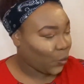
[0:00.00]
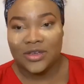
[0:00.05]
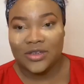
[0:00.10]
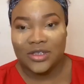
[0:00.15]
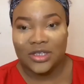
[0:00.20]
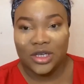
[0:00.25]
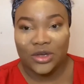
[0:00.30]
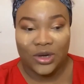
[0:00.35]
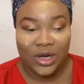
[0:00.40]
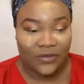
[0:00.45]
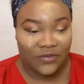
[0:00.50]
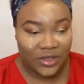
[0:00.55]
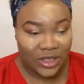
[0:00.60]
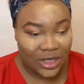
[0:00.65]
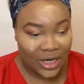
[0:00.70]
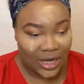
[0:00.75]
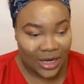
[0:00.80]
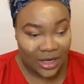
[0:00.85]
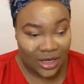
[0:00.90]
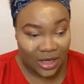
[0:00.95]
So after
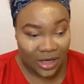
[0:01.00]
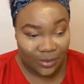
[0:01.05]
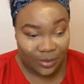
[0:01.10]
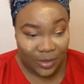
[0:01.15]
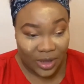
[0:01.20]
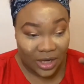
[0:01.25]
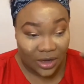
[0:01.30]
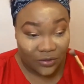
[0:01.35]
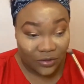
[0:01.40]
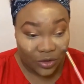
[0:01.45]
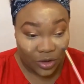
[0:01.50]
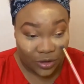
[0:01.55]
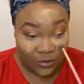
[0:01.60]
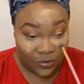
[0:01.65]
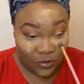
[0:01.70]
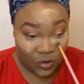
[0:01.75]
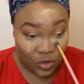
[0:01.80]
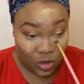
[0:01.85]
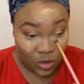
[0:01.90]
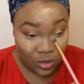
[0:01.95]
letting it bake for a
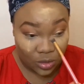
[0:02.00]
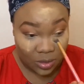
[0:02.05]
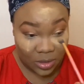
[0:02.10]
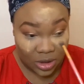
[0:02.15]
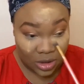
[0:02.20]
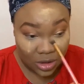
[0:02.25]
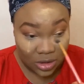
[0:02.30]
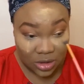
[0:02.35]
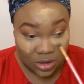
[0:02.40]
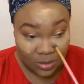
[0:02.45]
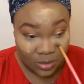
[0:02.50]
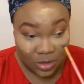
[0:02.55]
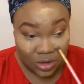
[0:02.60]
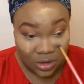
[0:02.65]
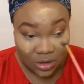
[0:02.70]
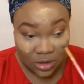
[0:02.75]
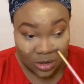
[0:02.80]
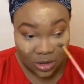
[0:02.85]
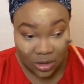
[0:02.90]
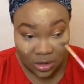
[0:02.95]
few minutes, I'm just
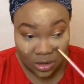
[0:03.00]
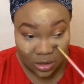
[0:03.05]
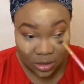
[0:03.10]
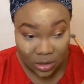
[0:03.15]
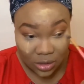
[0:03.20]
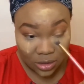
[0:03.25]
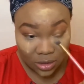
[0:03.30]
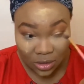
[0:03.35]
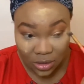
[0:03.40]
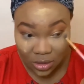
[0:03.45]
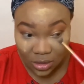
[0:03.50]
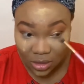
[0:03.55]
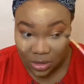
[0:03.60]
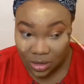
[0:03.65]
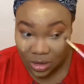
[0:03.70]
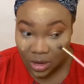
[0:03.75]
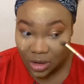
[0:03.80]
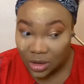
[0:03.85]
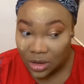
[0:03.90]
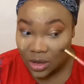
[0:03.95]
gonna
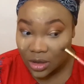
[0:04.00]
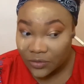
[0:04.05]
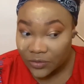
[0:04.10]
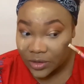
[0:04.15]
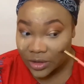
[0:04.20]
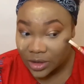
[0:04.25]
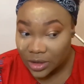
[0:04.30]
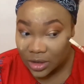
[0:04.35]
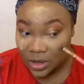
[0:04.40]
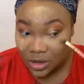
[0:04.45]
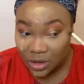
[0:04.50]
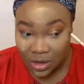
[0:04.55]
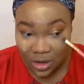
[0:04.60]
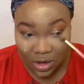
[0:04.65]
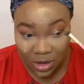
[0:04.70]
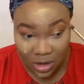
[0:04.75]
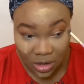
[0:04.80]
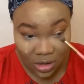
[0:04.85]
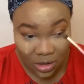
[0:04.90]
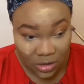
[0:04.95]
get everything
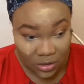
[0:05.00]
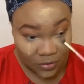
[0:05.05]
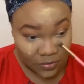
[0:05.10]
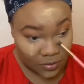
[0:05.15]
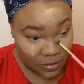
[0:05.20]
off.